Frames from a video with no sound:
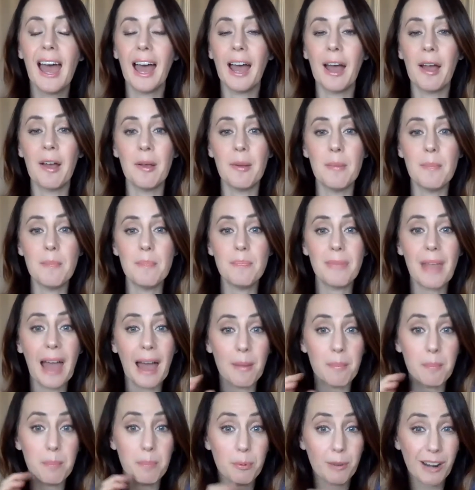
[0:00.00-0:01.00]

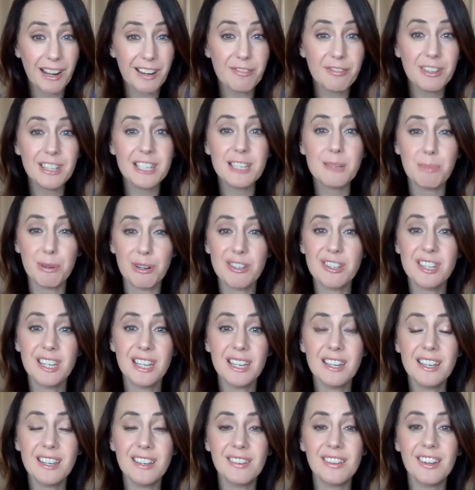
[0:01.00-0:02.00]
At breakfast
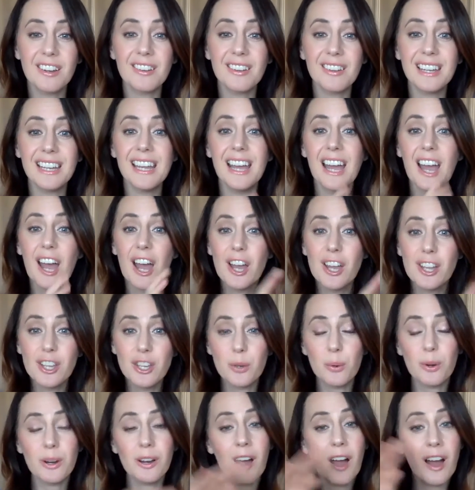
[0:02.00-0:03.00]
particularly,
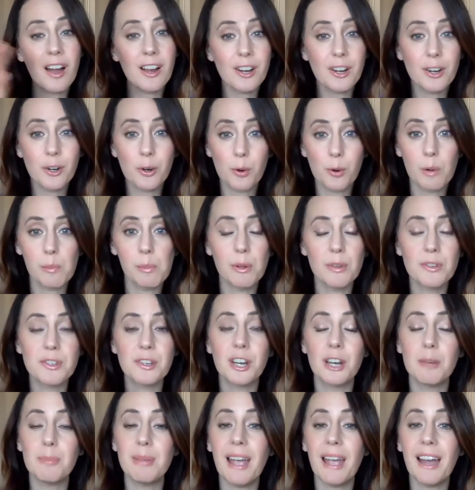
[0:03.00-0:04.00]
your hunger hormones are
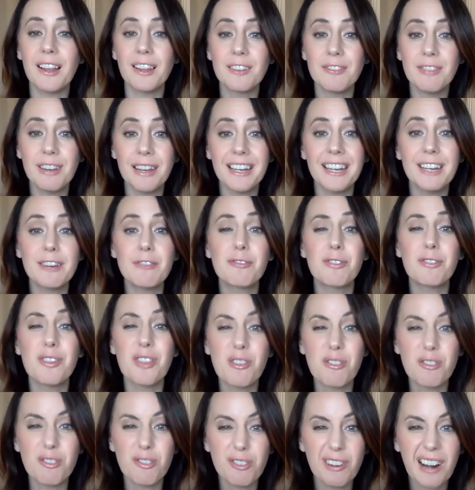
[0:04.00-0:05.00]
going to be elevated for
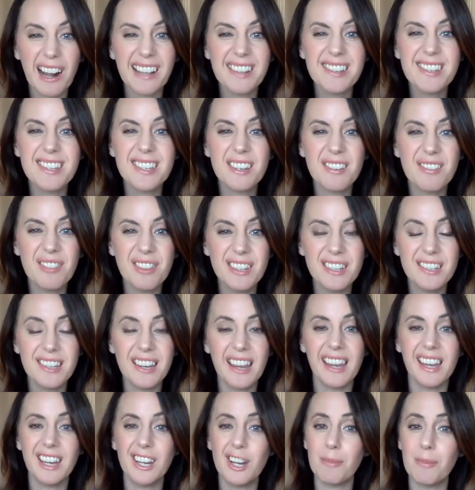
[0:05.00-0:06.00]
the rest of the
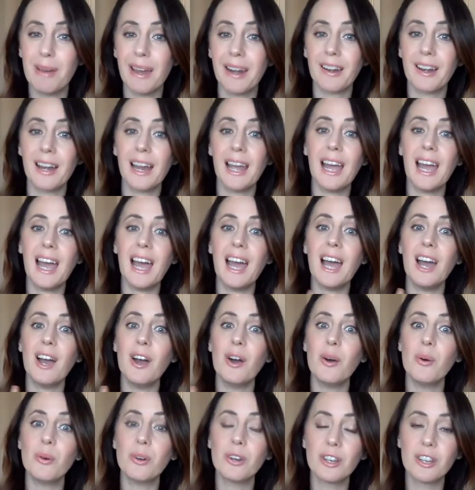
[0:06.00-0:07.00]
day, no matter
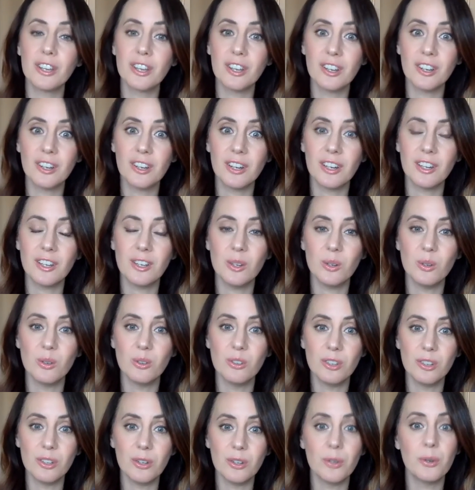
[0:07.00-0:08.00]
how good you
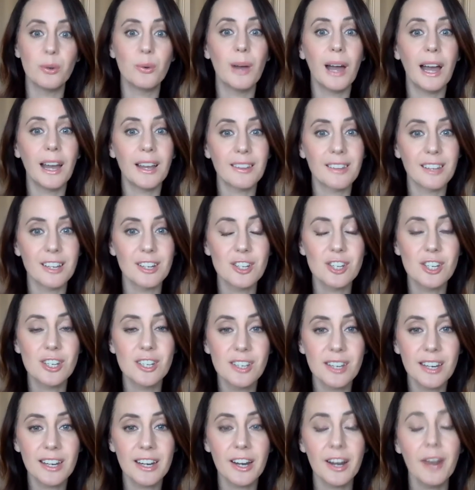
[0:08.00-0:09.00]
do at lunch and
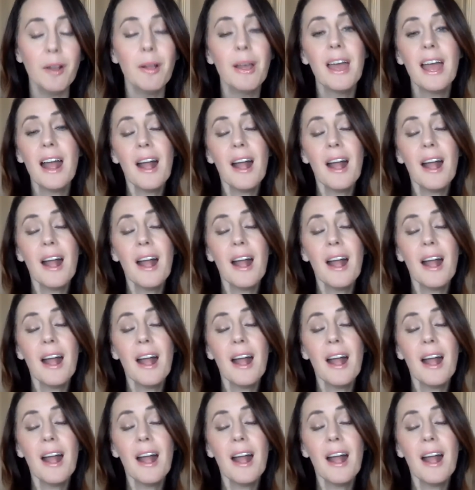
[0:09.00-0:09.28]
dinner.